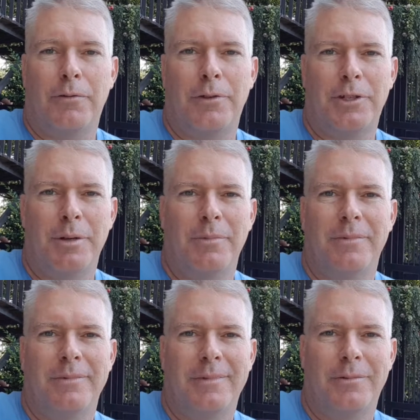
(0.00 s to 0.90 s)
for
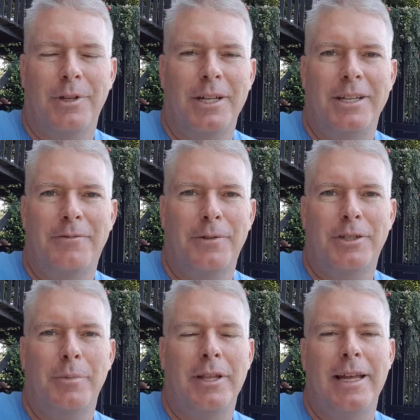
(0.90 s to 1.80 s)

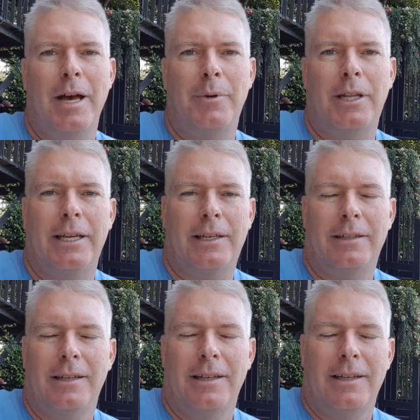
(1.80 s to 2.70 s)
something to happen. Like,
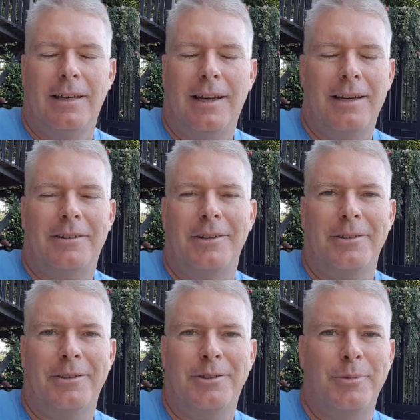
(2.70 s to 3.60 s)
I don't know,
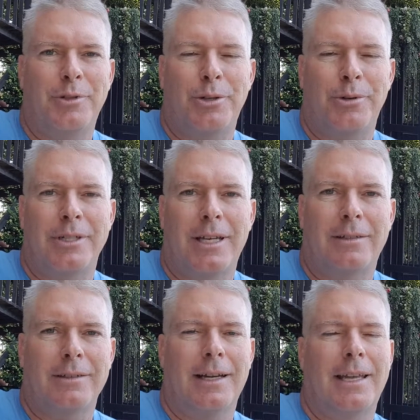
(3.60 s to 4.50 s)
there's some stories
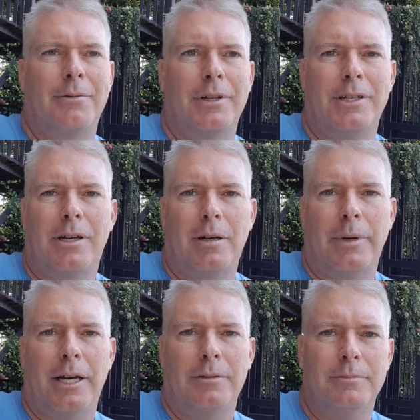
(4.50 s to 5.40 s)
I can't really talk
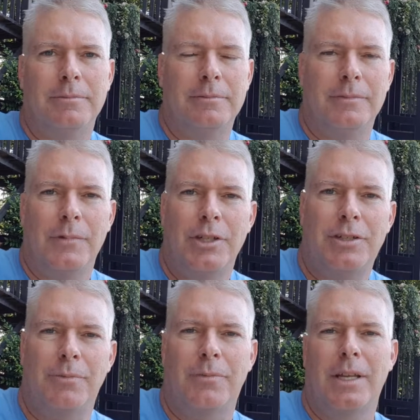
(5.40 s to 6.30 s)
about. Just
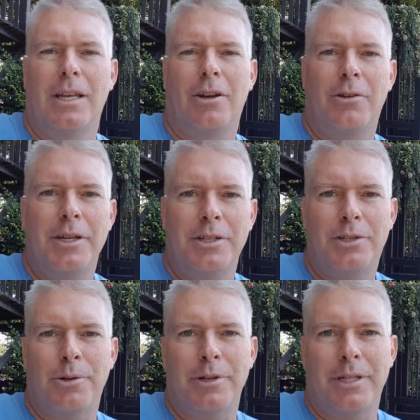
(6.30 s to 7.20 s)
some crazy
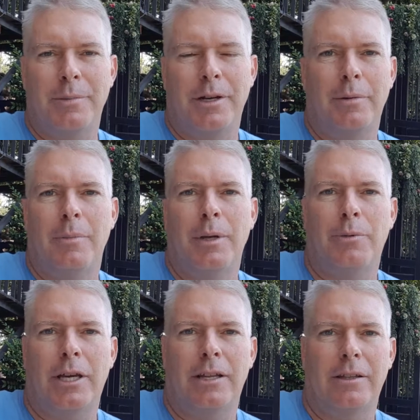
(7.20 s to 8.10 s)
stories I'm hearing about
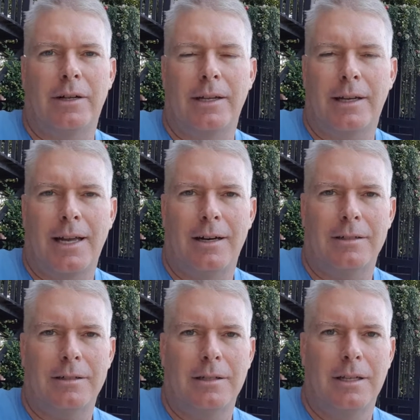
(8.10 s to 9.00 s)
people getting their
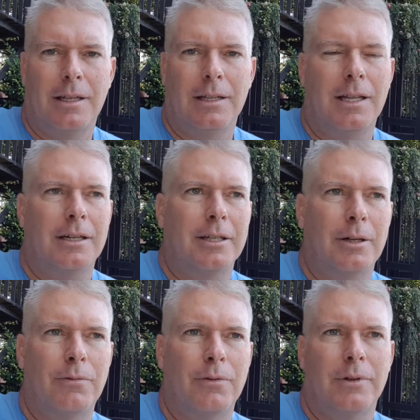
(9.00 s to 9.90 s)
accounts locked
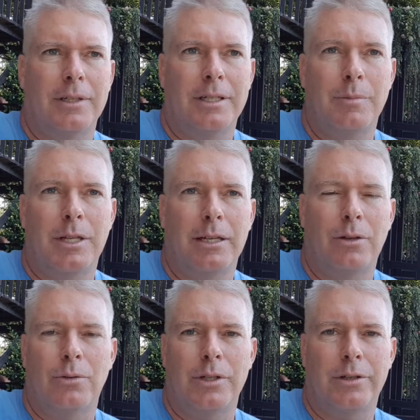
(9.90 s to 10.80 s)
up for, it seems like,
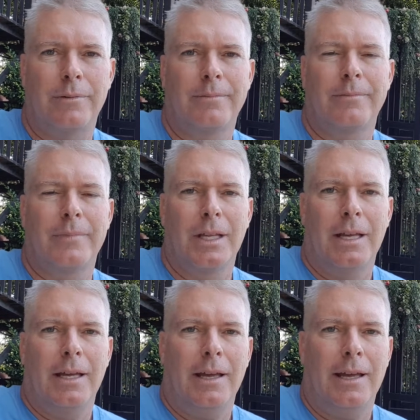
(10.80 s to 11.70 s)
no reason.
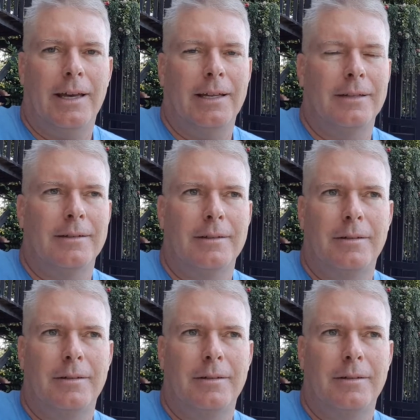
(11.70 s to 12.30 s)
And